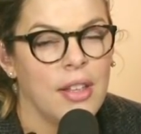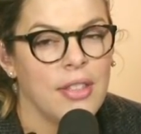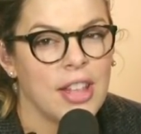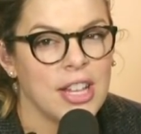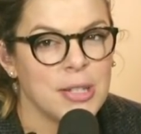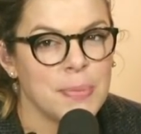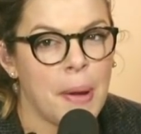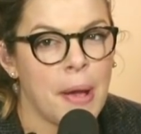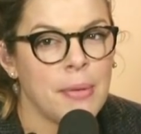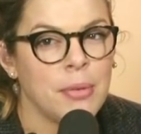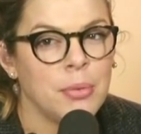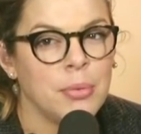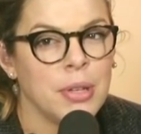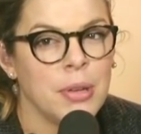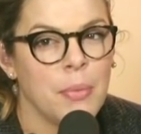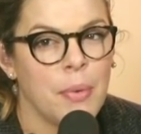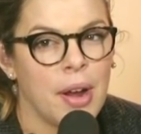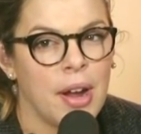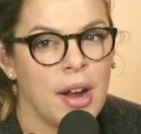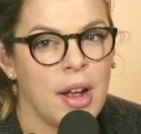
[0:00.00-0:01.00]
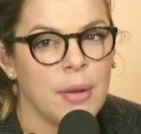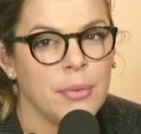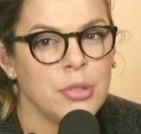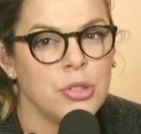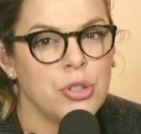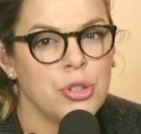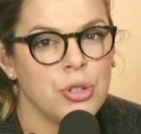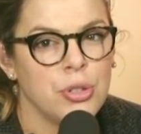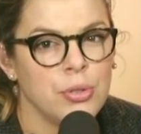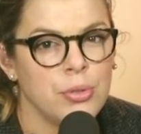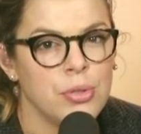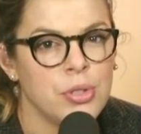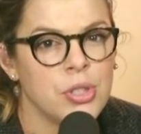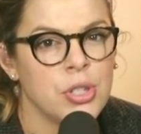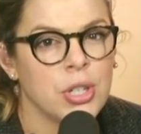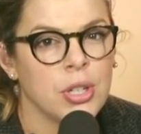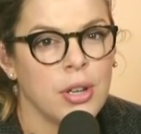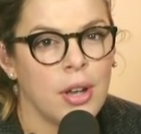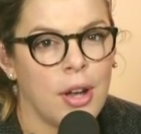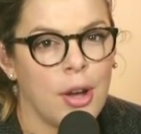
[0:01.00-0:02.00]
That's probably where I would choose
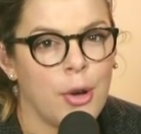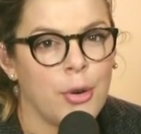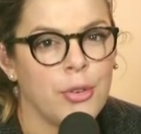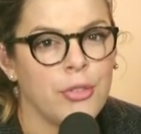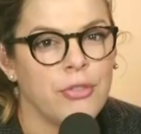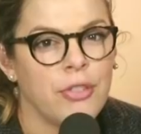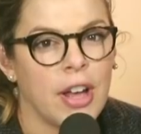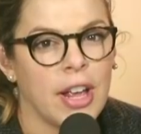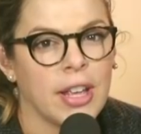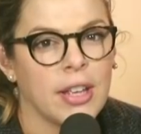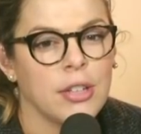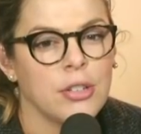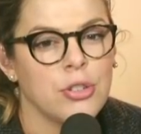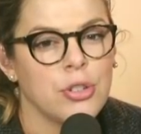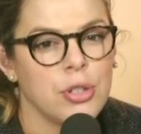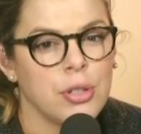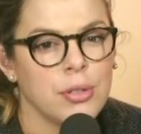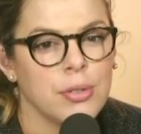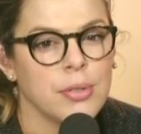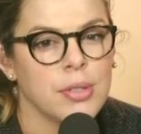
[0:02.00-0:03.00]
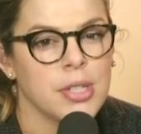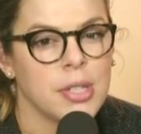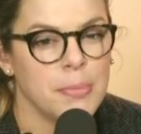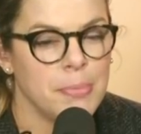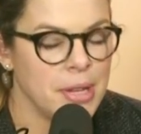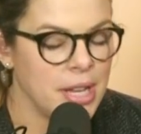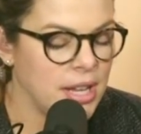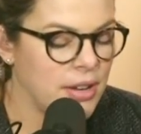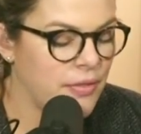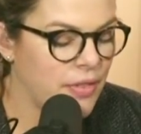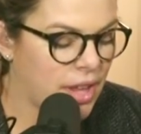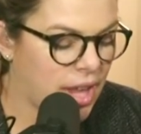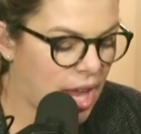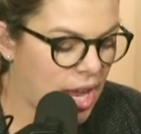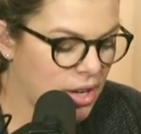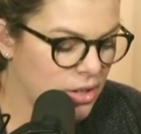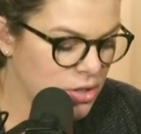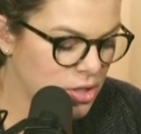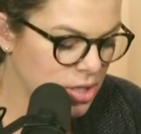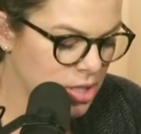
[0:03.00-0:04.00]
to go if I could choose to be at a
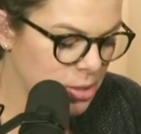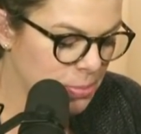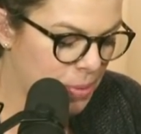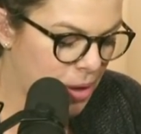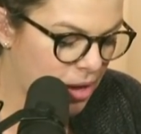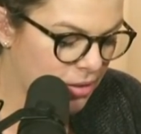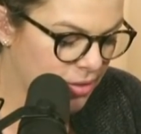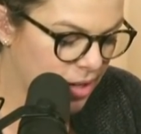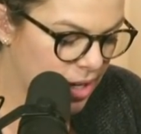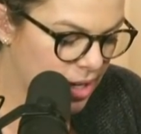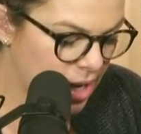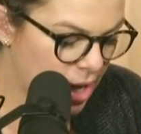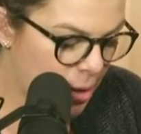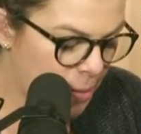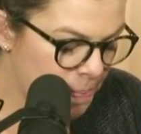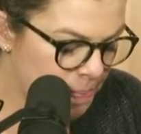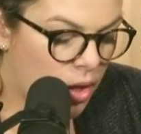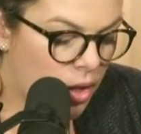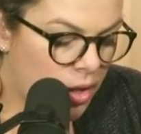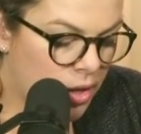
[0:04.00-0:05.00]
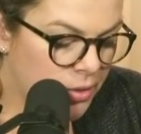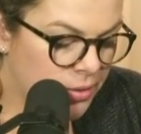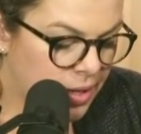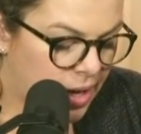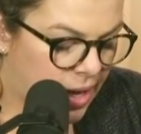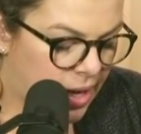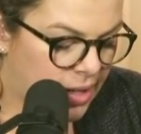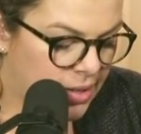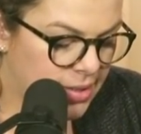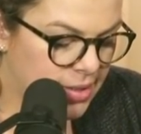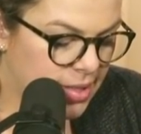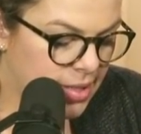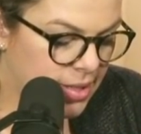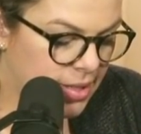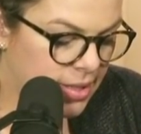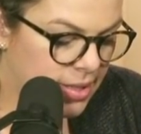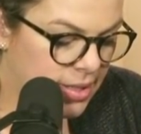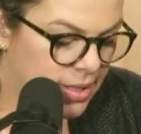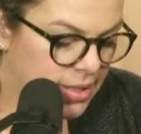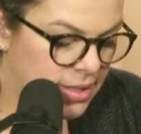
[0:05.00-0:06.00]
vacation spot right now. All right.
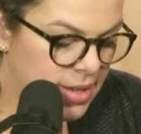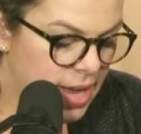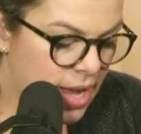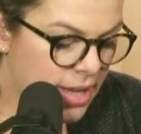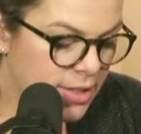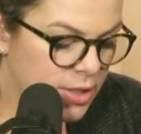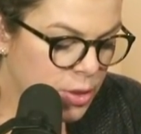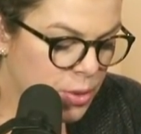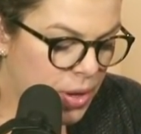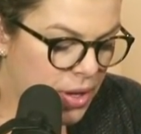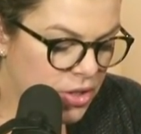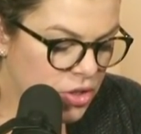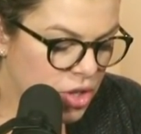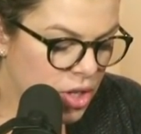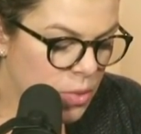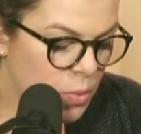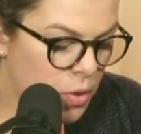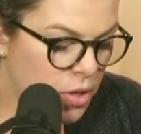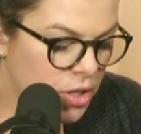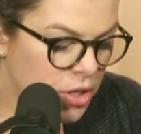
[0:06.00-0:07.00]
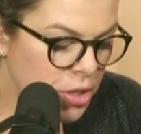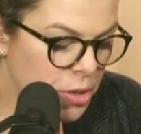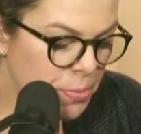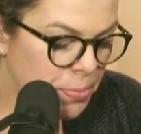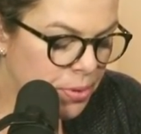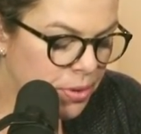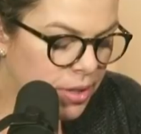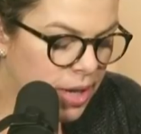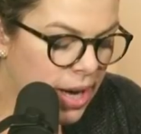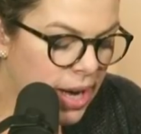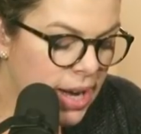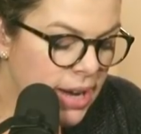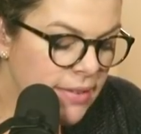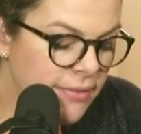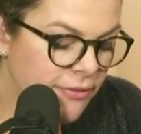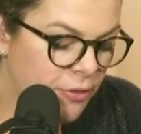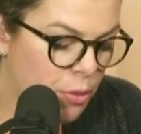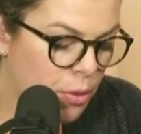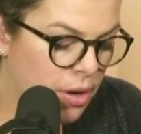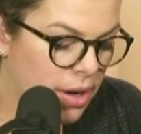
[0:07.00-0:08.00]
Next question. What are you
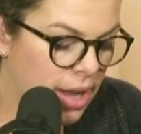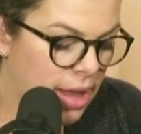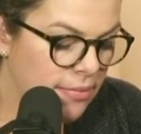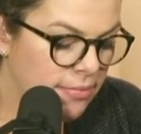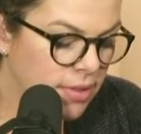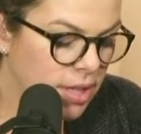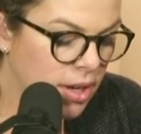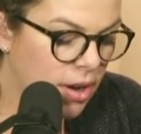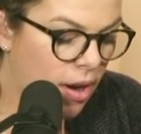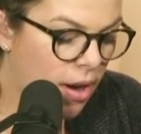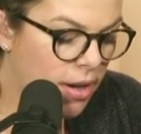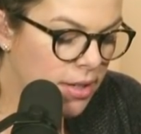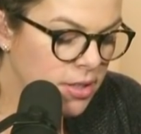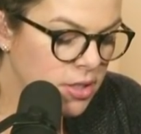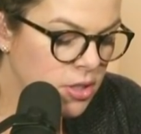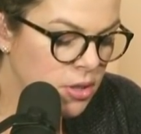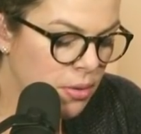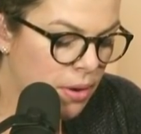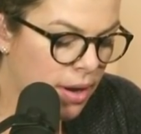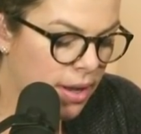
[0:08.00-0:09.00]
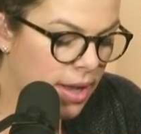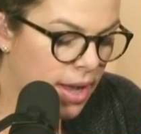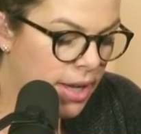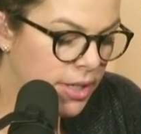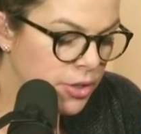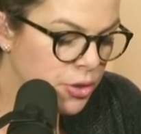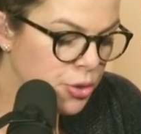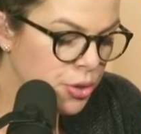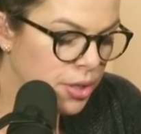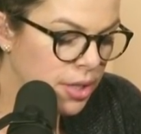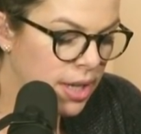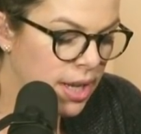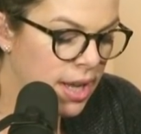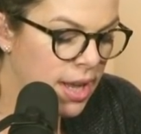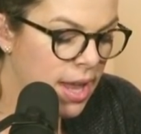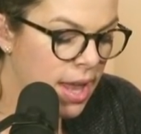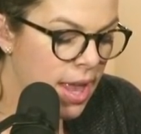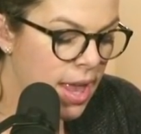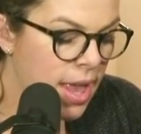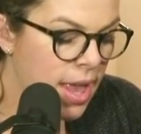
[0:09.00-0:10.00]
praying for in regards to our country